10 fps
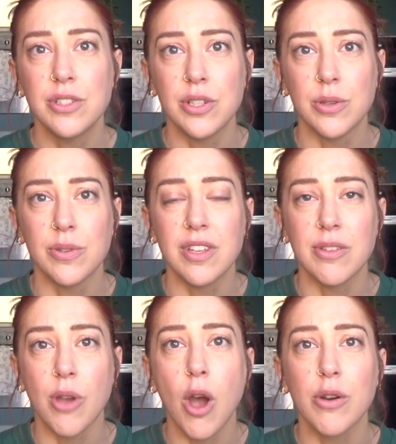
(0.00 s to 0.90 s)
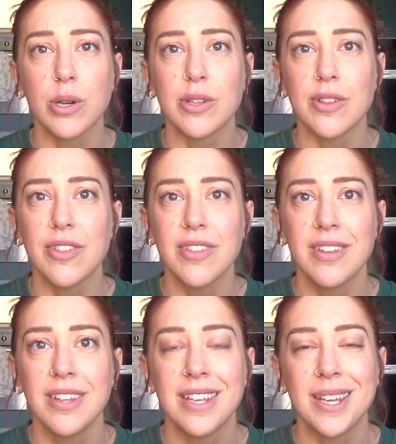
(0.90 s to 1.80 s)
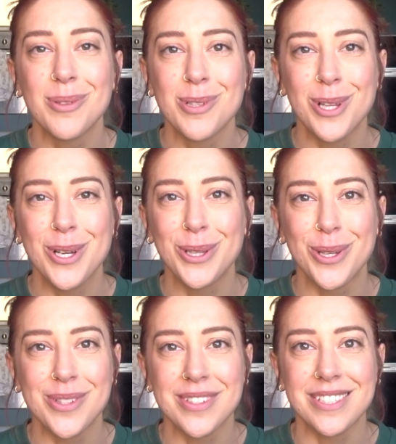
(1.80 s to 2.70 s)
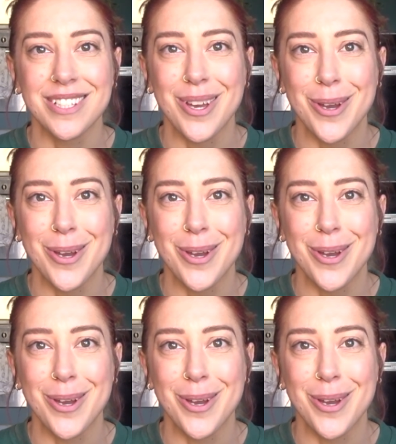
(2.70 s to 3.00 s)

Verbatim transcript: to these horrors. It was a lot closer to